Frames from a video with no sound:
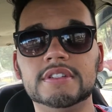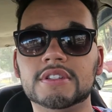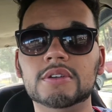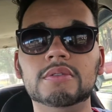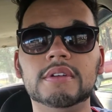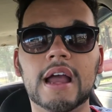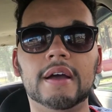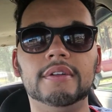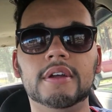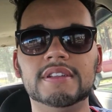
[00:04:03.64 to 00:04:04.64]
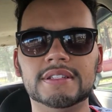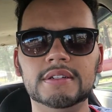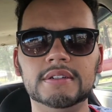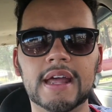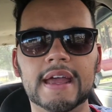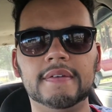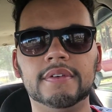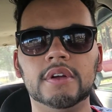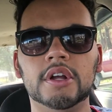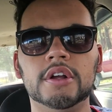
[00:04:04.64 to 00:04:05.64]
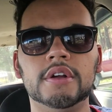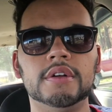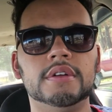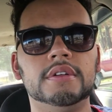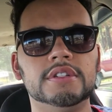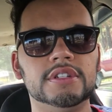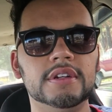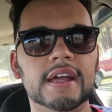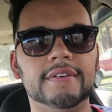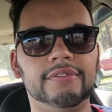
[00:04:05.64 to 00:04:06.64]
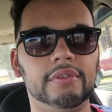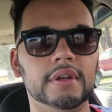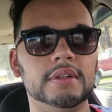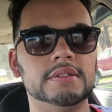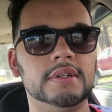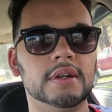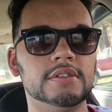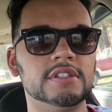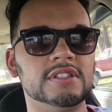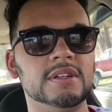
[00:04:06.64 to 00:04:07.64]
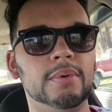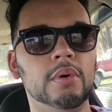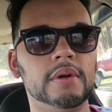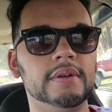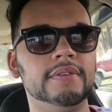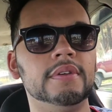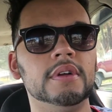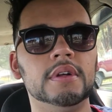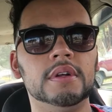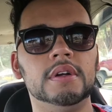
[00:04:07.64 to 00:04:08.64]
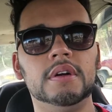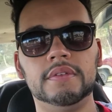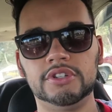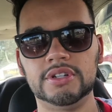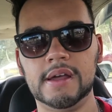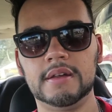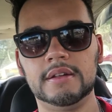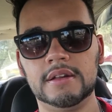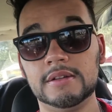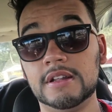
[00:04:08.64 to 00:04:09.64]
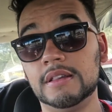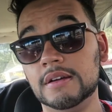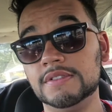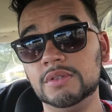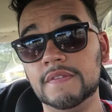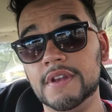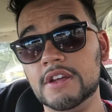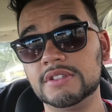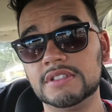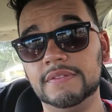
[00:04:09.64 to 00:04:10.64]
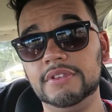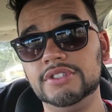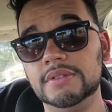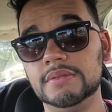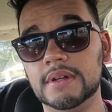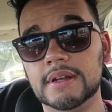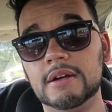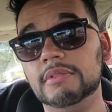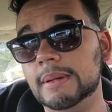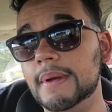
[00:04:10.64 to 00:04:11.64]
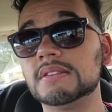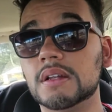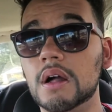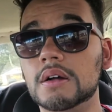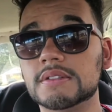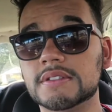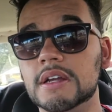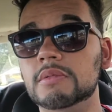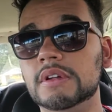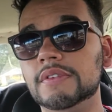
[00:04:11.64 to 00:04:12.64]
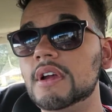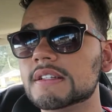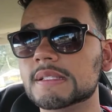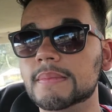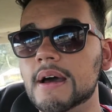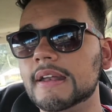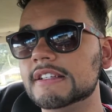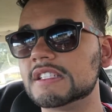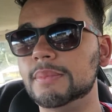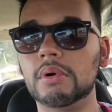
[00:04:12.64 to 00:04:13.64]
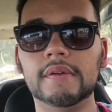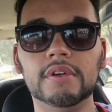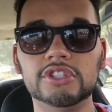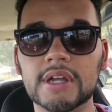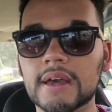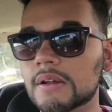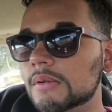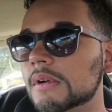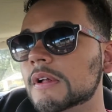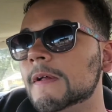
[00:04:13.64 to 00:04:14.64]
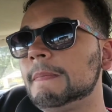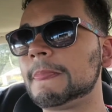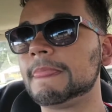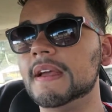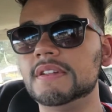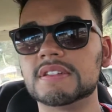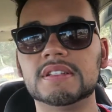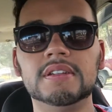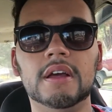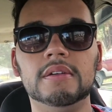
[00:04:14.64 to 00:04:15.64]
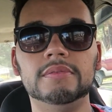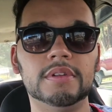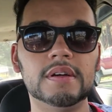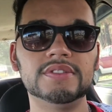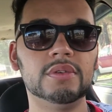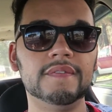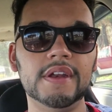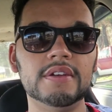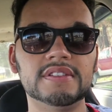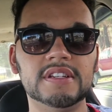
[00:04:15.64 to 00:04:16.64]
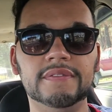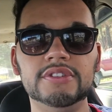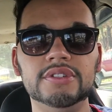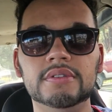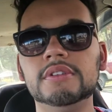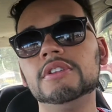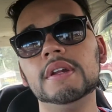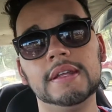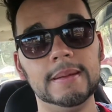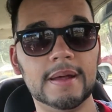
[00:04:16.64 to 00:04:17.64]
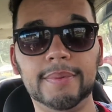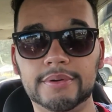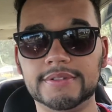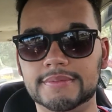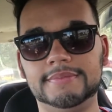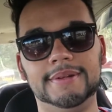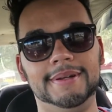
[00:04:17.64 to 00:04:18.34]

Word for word: it's cool how you know it's good to have it's good to have friends that are so supportive of your channel and, and loves doing videos and stuff with you, and that really means a lot. So, I mean, if you got somebody that's supportive of your channel and just you know, loves doing videos and stuff with you, you need to keep that person.